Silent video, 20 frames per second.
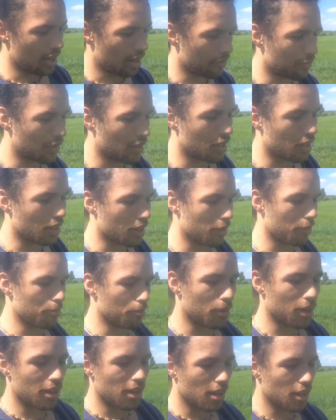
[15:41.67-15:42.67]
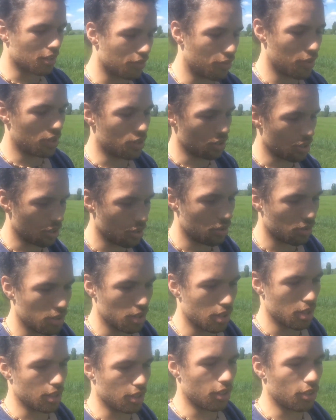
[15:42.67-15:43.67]
think my next video
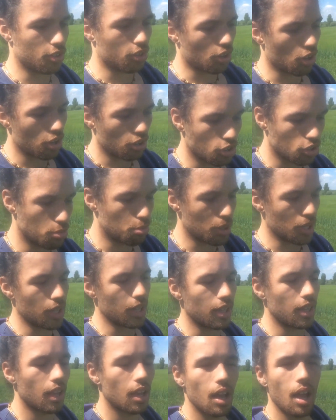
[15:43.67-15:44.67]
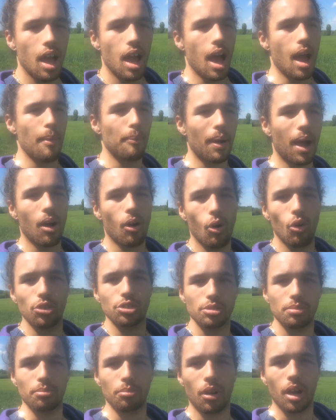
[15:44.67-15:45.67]
is going to be
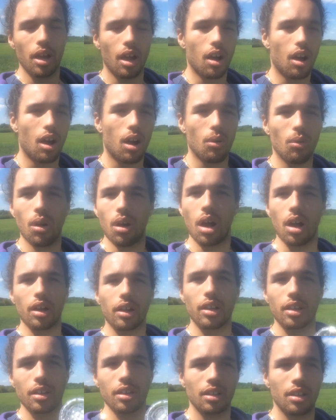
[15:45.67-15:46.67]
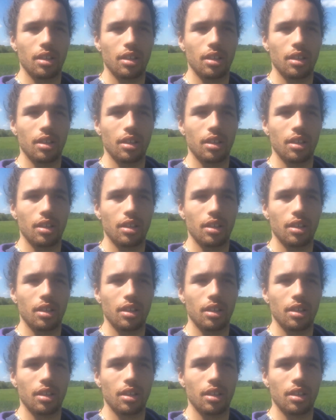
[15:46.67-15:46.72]
about my artwork.